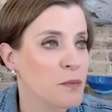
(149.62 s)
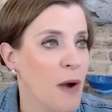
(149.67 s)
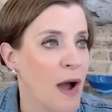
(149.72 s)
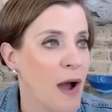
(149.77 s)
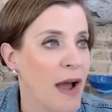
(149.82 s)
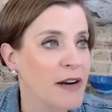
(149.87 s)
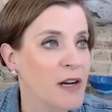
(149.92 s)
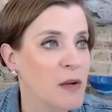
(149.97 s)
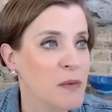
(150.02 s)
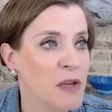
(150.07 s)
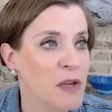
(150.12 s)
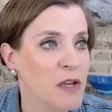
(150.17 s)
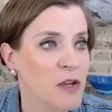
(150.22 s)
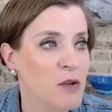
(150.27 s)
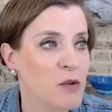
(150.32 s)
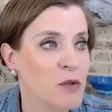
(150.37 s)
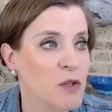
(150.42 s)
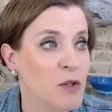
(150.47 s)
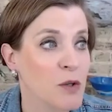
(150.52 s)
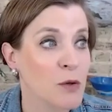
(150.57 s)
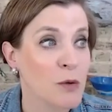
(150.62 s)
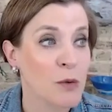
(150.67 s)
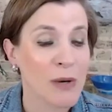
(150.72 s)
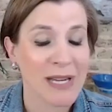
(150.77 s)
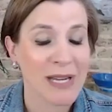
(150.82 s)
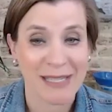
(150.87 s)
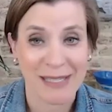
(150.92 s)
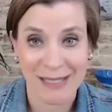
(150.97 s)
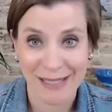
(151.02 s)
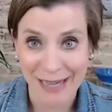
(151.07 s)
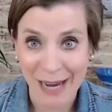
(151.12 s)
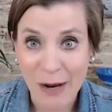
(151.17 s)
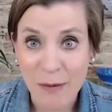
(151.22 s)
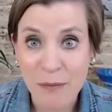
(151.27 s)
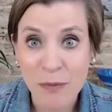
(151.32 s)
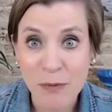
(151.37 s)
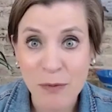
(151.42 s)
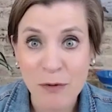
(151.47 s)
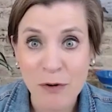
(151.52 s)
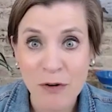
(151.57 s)
item that you do is
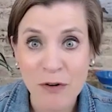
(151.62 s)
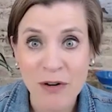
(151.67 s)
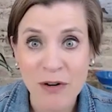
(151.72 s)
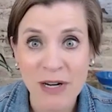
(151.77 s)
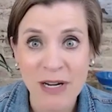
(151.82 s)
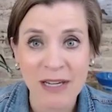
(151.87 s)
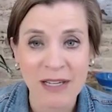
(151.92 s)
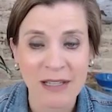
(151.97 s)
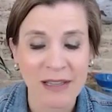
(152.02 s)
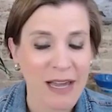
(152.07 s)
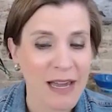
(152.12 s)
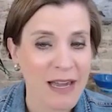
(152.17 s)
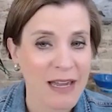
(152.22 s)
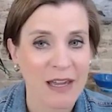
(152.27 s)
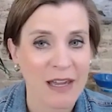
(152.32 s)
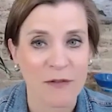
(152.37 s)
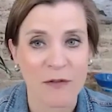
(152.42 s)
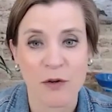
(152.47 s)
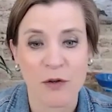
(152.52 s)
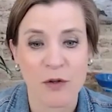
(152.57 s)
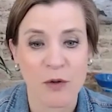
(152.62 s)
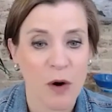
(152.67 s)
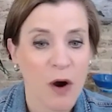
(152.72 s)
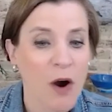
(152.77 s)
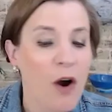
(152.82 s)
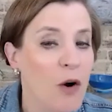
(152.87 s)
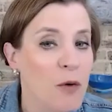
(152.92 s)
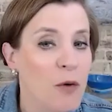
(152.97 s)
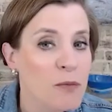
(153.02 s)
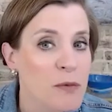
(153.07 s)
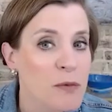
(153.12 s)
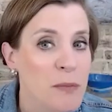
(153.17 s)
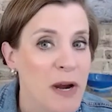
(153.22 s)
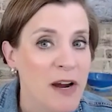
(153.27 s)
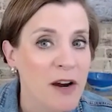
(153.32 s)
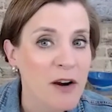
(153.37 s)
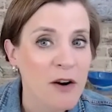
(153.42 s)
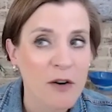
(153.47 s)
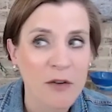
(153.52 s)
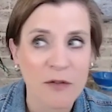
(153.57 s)
temporary, like if you do a home
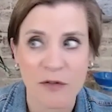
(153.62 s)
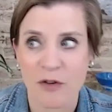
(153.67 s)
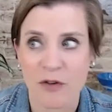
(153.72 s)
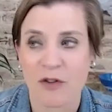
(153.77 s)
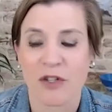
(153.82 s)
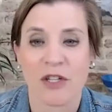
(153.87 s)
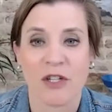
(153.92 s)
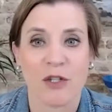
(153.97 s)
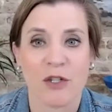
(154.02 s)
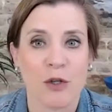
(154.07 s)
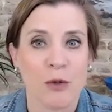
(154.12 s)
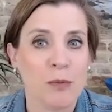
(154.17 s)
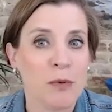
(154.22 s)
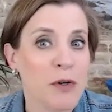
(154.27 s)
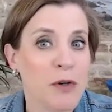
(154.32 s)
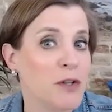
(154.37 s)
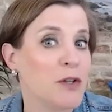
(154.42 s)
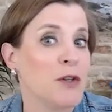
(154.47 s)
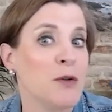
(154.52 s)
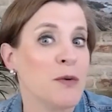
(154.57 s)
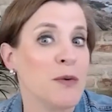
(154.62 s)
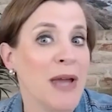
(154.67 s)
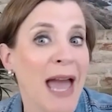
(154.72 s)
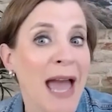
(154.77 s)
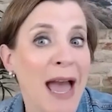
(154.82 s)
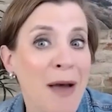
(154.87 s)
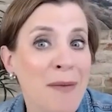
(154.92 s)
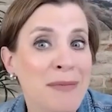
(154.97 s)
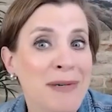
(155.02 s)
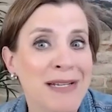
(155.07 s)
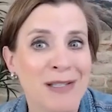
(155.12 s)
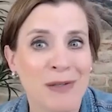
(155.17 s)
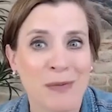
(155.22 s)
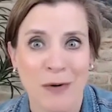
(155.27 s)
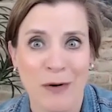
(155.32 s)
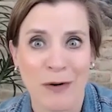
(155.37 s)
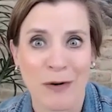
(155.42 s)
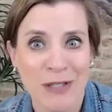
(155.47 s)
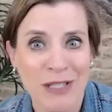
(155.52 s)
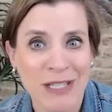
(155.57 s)
repair versus you put in new cabinets
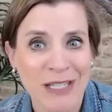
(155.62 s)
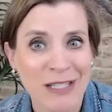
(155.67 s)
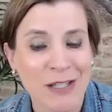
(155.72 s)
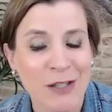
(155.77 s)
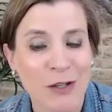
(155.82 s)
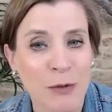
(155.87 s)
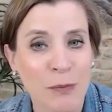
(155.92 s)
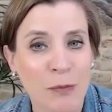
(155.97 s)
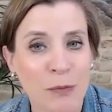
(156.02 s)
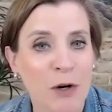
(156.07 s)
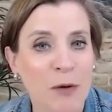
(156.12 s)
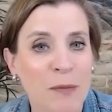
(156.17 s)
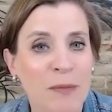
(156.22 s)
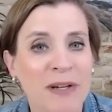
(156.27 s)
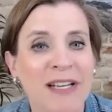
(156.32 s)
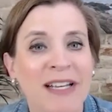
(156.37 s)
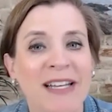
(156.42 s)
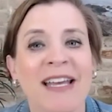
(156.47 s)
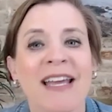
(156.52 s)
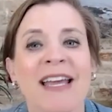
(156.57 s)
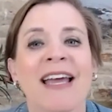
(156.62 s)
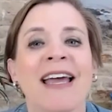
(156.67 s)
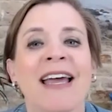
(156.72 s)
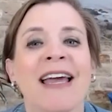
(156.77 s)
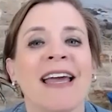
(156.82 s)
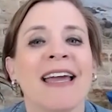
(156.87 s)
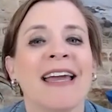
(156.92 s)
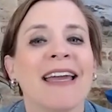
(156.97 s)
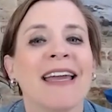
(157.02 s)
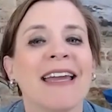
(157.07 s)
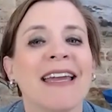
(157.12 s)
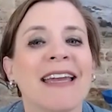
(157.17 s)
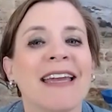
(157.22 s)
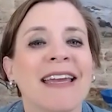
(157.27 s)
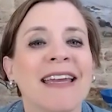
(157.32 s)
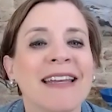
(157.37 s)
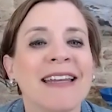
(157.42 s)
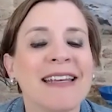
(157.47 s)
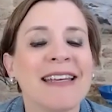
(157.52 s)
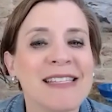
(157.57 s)
where it's considered permanent,
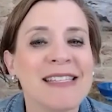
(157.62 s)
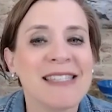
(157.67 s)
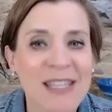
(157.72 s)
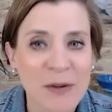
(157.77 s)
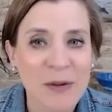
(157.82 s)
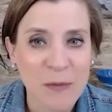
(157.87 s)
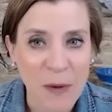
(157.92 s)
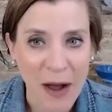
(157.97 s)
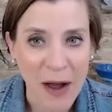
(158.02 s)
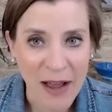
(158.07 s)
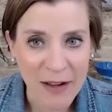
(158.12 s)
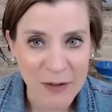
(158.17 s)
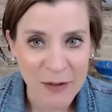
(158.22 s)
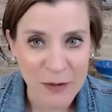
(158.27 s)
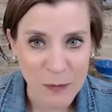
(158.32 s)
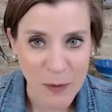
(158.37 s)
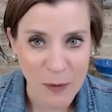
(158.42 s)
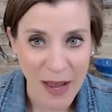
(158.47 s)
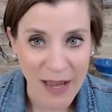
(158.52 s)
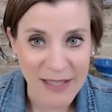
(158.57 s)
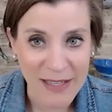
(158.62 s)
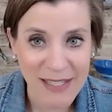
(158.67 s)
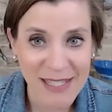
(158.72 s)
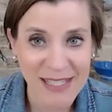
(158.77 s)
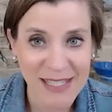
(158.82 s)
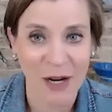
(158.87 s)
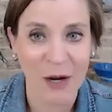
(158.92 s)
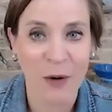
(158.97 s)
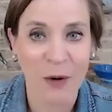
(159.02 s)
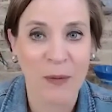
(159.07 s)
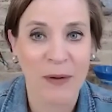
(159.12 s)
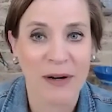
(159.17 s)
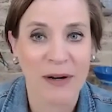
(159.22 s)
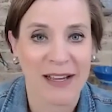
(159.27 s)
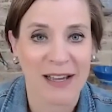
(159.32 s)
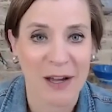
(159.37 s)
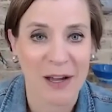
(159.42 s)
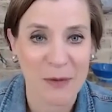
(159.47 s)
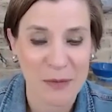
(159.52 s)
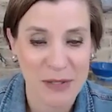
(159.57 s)
it is the Wild West when
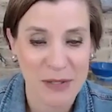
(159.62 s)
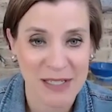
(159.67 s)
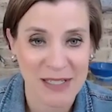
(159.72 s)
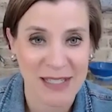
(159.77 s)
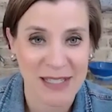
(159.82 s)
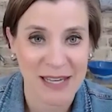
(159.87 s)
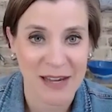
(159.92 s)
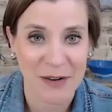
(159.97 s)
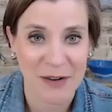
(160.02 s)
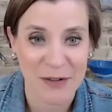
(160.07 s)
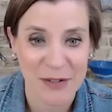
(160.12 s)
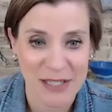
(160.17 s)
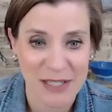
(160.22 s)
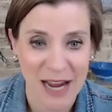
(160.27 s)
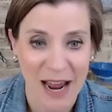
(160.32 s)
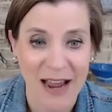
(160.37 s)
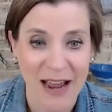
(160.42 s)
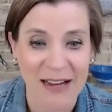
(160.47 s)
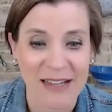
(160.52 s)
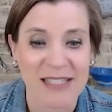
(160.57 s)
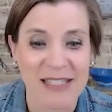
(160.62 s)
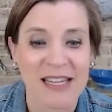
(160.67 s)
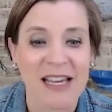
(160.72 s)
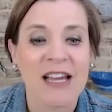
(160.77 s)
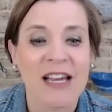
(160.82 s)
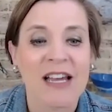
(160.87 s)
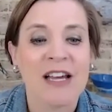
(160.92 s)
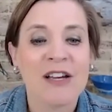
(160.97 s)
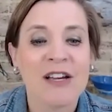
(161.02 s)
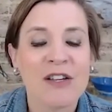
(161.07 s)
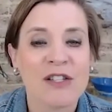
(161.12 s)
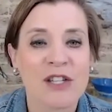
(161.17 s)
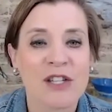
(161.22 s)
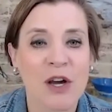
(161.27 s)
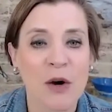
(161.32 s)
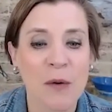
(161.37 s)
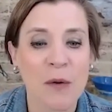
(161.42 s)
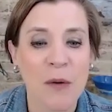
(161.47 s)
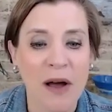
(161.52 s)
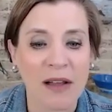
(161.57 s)
it comes to sales tax.
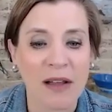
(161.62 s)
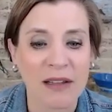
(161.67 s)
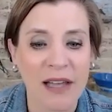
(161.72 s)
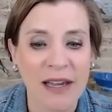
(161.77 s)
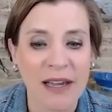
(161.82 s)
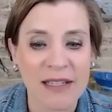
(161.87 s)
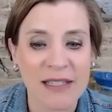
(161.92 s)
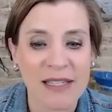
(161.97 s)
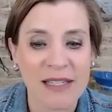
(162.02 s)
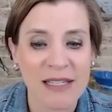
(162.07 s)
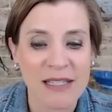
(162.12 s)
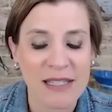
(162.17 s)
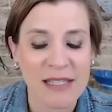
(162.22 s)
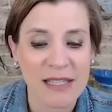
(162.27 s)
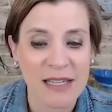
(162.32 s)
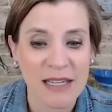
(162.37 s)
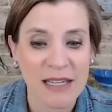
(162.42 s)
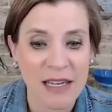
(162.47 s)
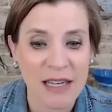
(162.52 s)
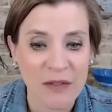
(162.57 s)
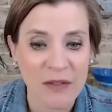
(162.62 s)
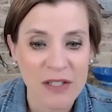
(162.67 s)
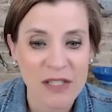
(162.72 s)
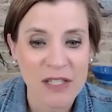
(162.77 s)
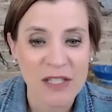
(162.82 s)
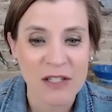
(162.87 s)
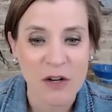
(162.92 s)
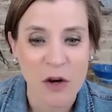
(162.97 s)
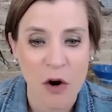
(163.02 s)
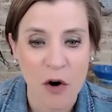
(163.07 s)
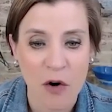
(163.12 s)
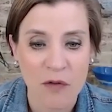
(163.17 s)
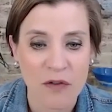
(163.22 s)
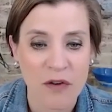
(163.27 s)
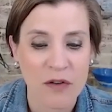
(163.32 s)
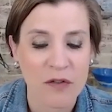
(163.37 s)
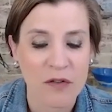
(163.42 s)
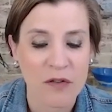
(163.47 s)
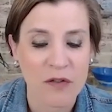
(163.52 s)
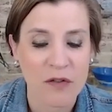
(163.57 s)
So, Alexis, give us an
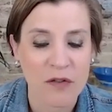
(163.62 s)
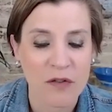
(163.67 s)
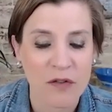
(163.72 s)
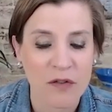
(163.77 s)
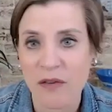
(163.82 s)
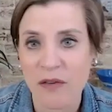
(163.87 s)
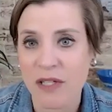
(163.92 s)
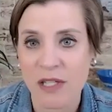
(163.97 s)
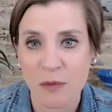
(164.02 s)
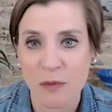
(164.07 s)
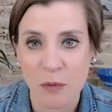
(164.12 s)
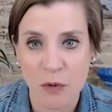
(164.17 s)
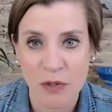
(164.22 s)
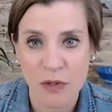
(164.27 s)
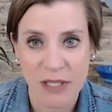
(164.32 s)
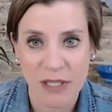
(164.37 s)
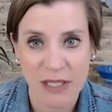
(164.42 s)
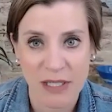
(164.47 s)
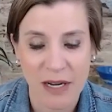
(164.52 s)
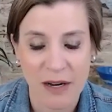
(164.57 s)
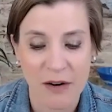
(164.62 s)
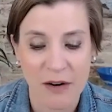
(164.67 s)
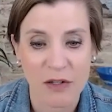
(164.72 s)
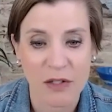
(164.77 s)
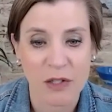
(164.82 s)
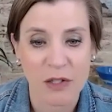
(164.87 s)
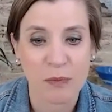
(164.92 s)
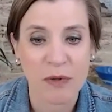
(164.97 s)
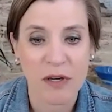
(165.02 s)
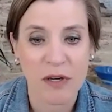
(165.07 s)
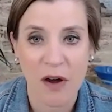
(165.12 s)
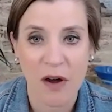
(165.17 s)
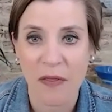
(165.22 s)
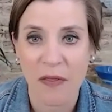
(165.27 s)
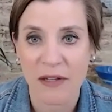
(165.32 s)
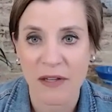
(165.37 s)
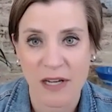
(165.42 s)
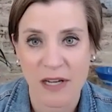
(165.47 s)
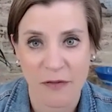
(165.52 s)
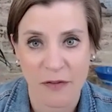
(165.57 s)
overview, give us some more details
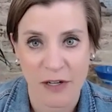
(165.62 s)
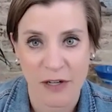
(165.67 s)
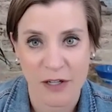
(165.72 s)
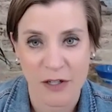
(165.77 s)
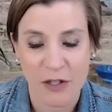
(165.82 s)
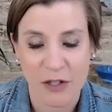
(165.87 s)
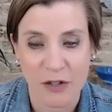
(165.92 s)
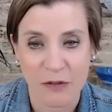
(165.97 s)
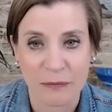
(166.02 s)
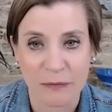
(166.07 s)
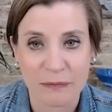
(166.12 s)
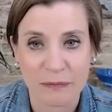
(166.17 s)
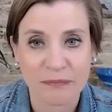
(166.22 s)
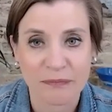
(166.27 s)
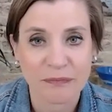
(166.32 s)
beyond the definition.